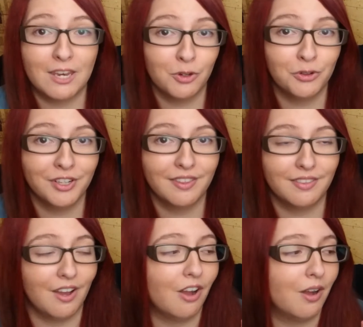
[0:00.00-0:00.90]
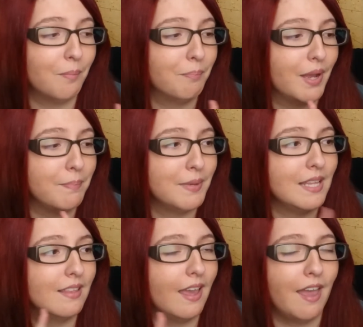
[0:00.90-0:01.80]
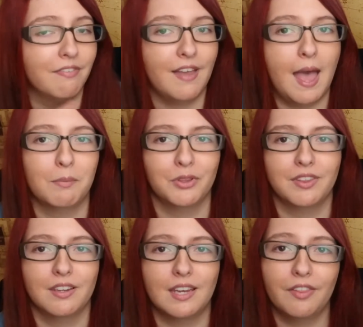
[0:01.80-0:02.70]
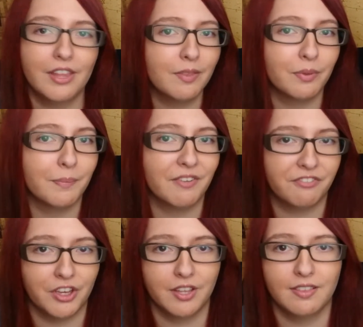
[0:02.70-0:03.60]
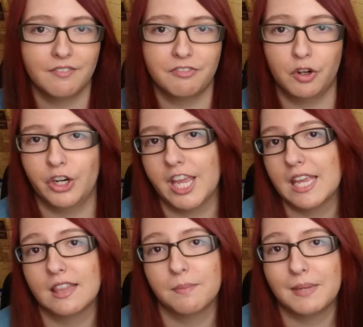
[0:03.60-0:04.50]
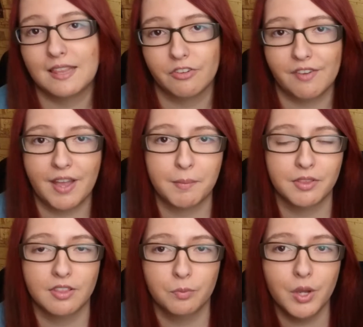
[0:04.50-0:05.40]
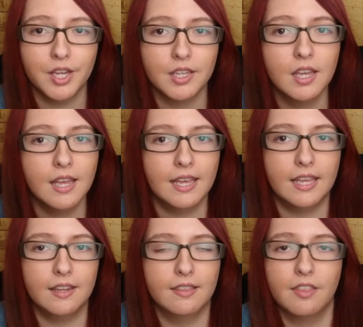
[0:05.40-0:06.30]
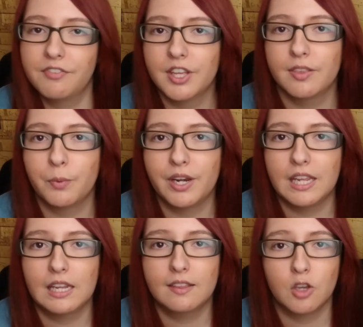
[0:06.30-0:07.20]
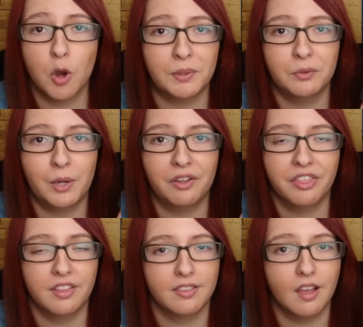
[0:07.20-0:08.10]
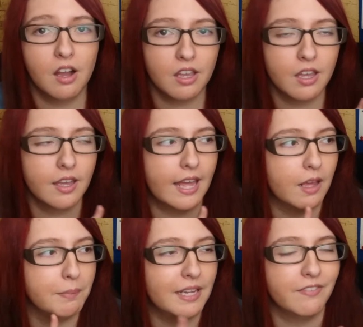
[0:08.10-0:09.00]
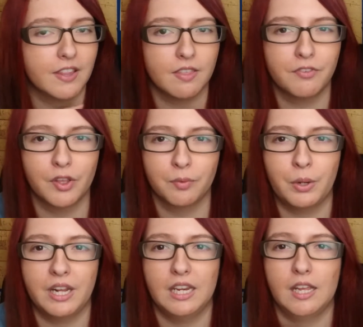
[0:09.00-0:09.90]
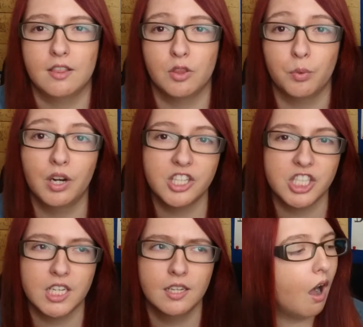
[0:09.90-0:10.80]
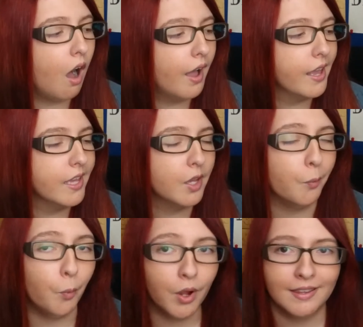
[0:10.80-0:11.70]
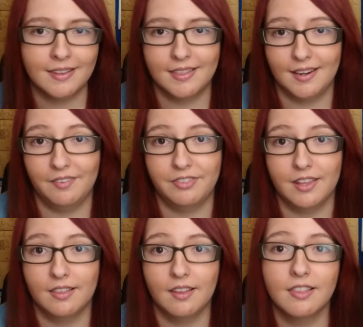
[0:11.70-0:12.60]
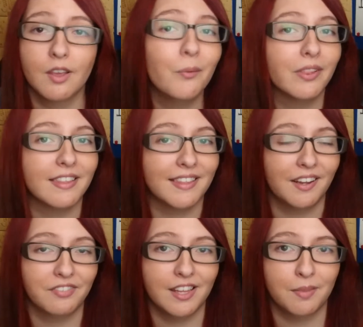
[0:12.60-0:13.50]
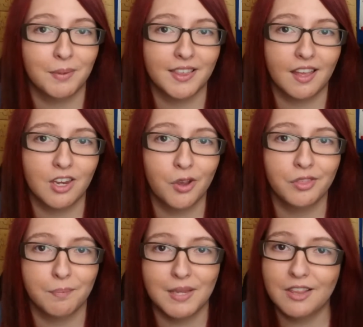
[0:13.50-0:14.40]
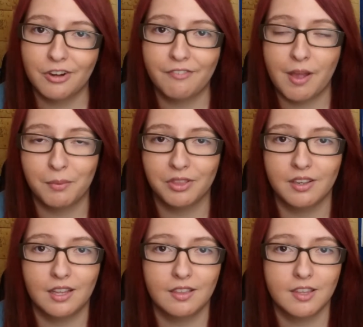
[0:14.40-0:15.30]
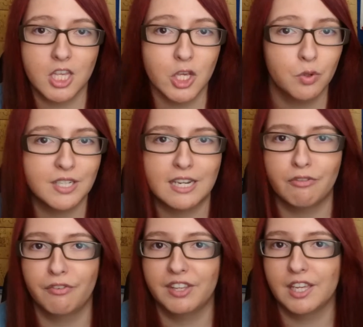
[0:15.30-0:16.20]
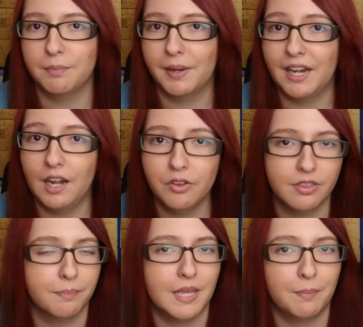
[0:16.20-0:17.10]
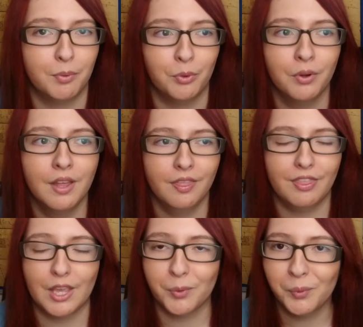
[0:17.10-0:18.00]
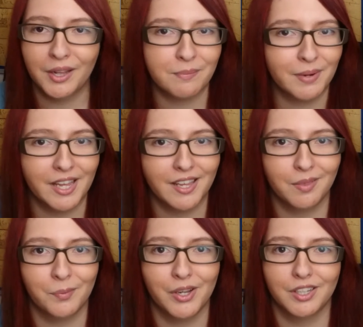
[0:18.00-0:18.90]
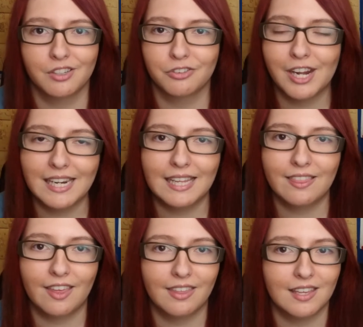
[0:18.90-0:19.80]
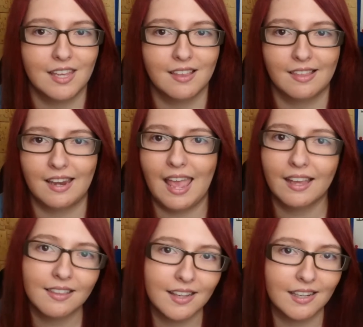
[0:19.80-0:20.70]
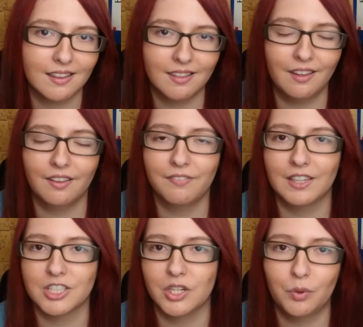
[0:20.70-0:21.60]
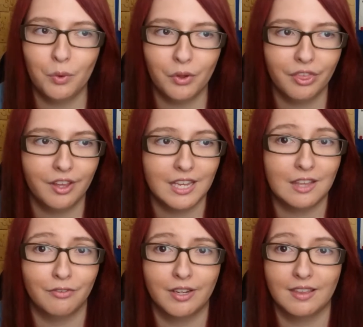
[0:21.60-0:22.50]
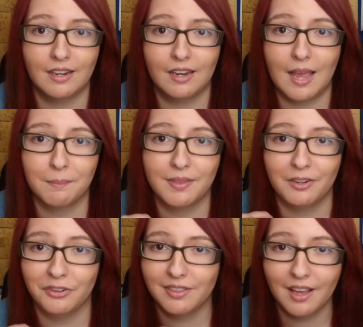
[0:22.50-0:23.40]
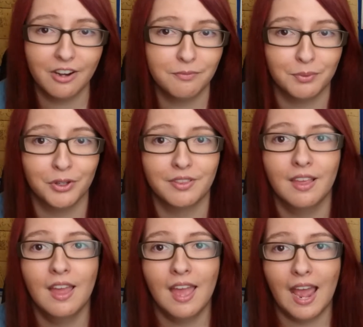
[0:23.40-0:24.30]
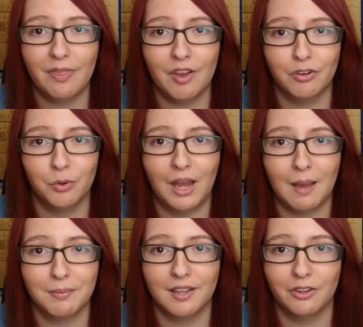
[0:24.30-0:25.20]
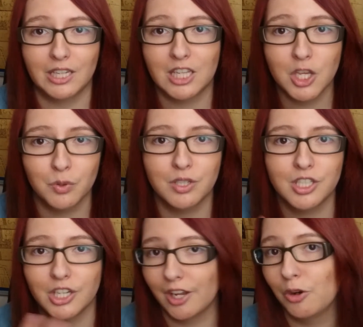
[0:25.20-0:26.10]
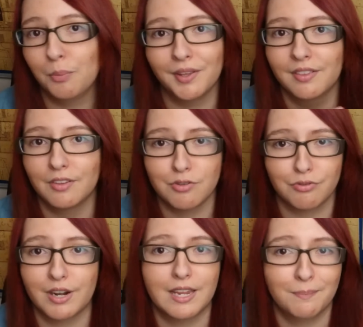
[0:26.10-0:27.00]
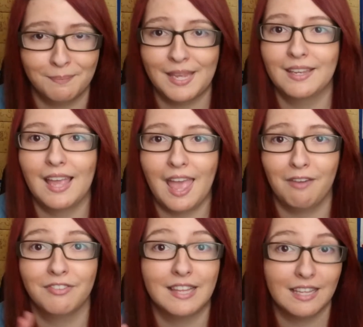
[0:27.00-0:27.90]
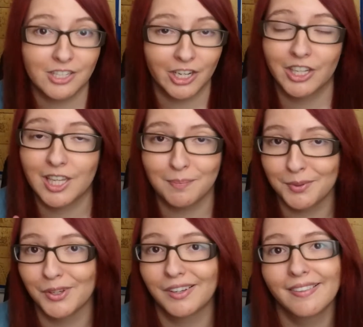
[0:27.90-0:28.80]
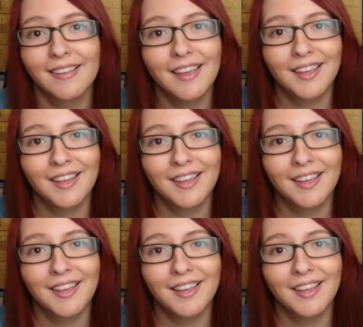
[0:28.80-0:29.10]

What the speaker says: Pandora Star by Peter F. Hamilton. Now, this was my first foray into Peter F. Hamilton's work. It is the first one in his Commonwealth saga, and I believe it's the first one in a duology. I wanted to love this. I so wanted to love this because I know that Peter F. Hamilton is hugely revered by loads of people. They all admire his work greatly. They think he is an excellent science fiction author. He's written an absolute ton of books, and they're all absolutely huge, ginormous, great, big, hefty, chunky books.